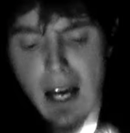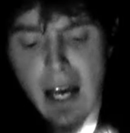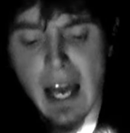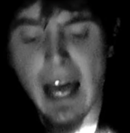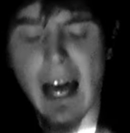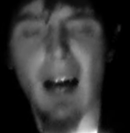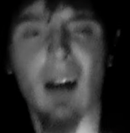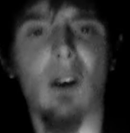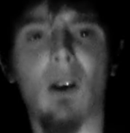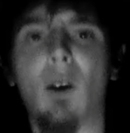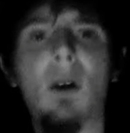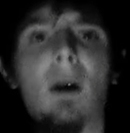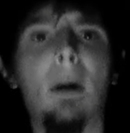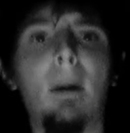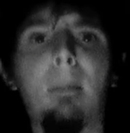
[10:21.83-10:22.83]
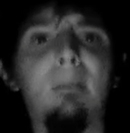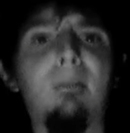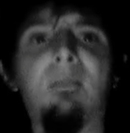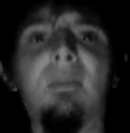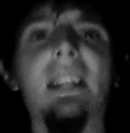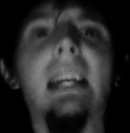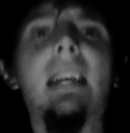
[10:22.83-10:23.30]
Hell,
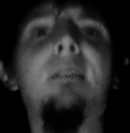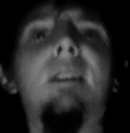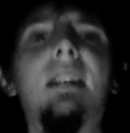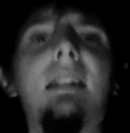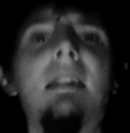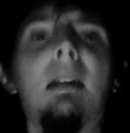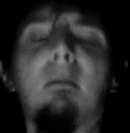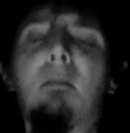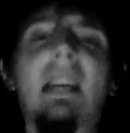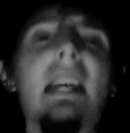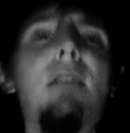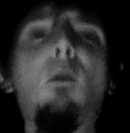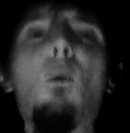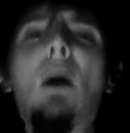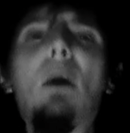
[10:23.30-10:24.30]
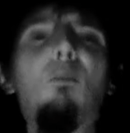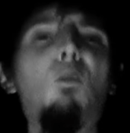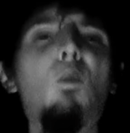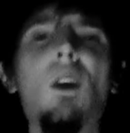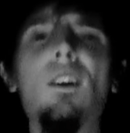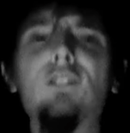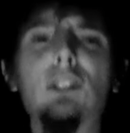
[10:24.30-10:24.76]
even even when
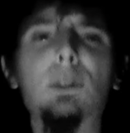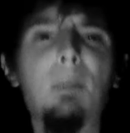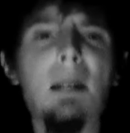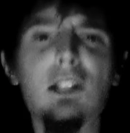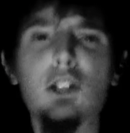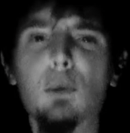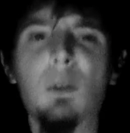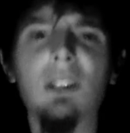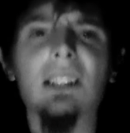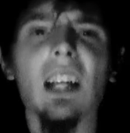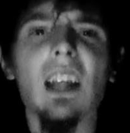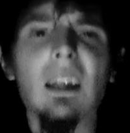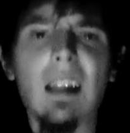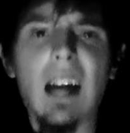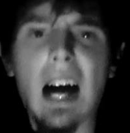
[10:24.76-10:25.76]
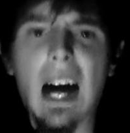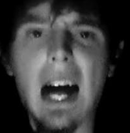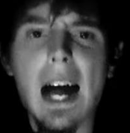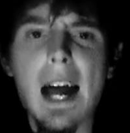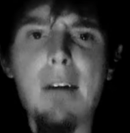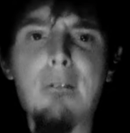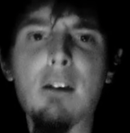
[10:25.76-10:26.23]
Wolfsmensch was
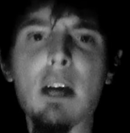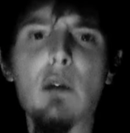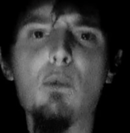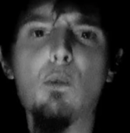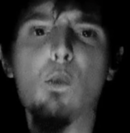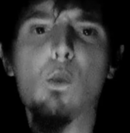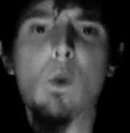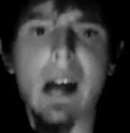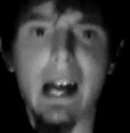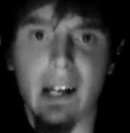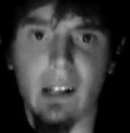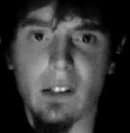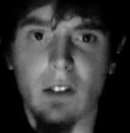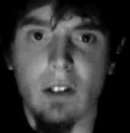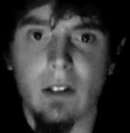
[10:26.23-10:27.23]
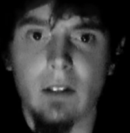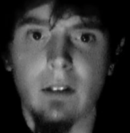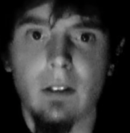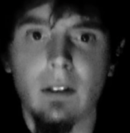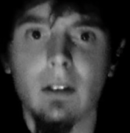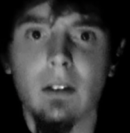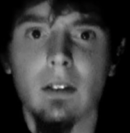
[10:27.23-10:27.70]
alive and well,
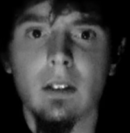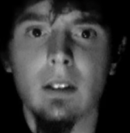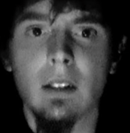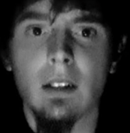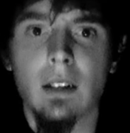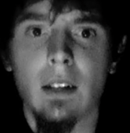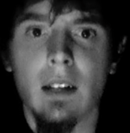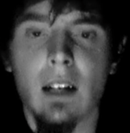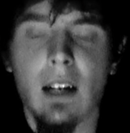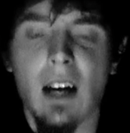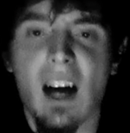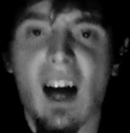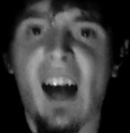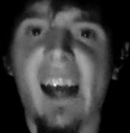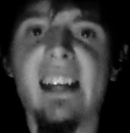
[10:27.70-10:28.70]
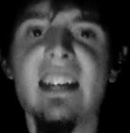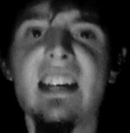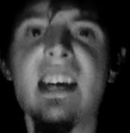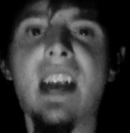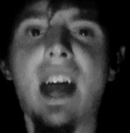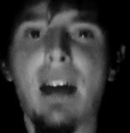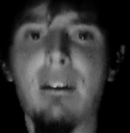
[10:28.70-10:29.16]
I
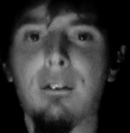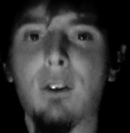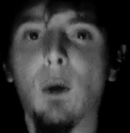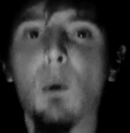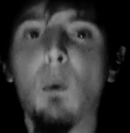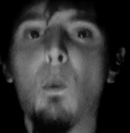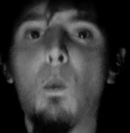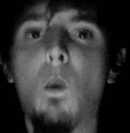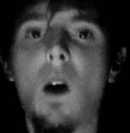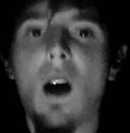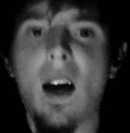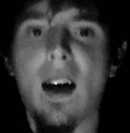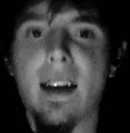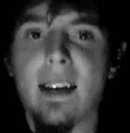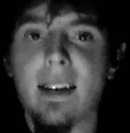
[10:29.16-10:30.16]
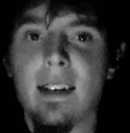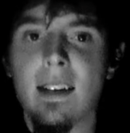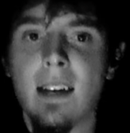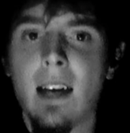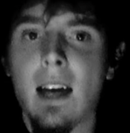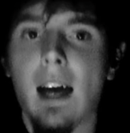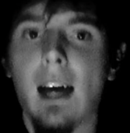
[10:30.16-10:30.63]
never wanted
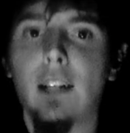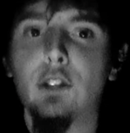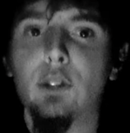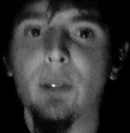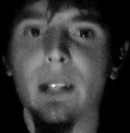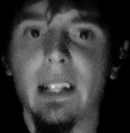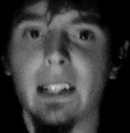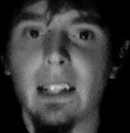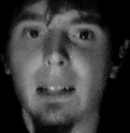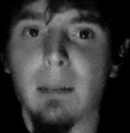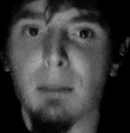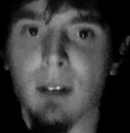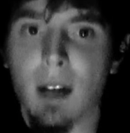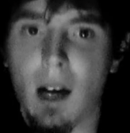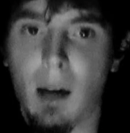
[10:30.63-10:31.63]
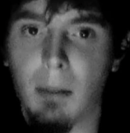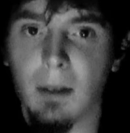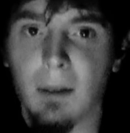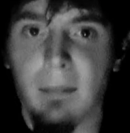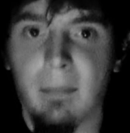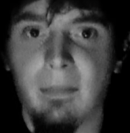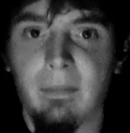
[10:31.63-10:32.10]
a drinking problem.